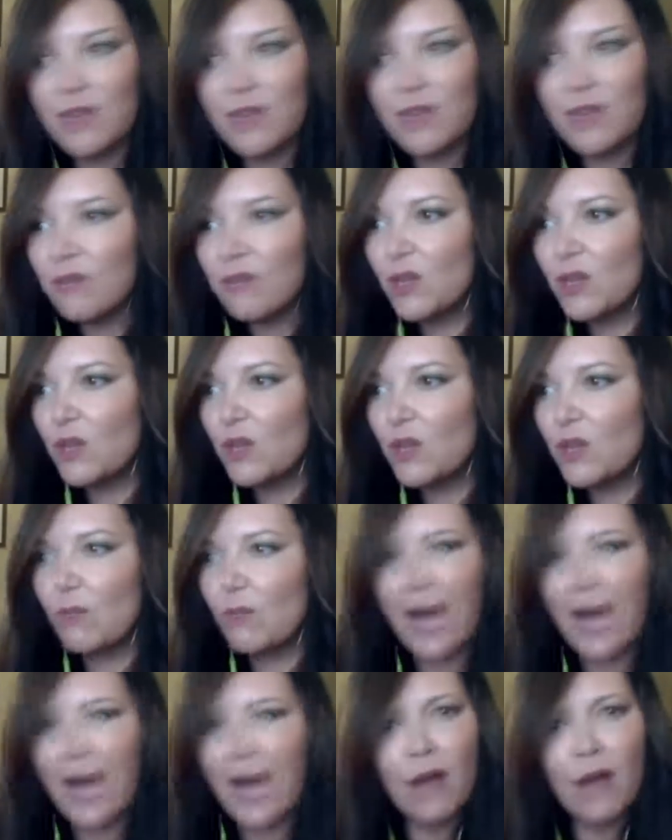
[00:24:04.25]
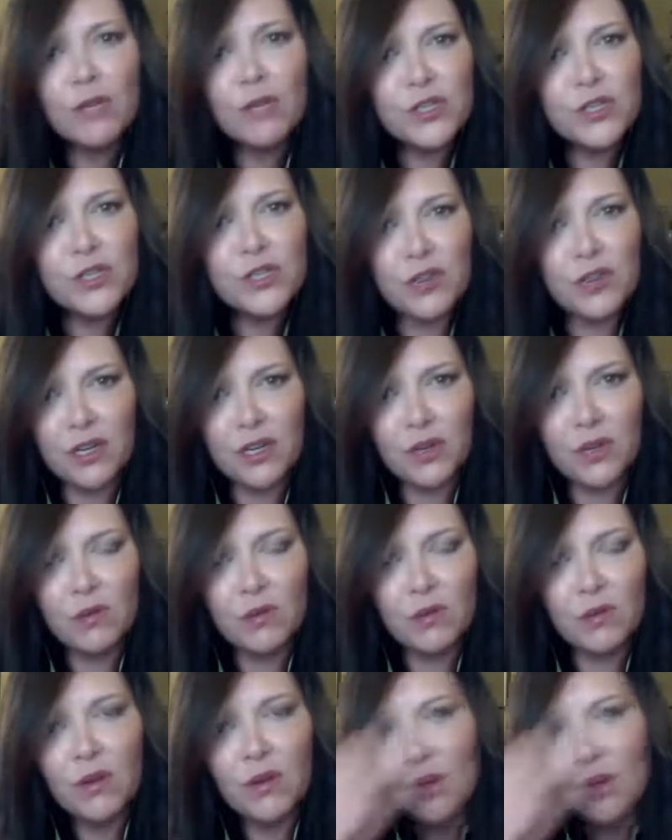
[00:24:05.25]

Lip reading: We will power struggle.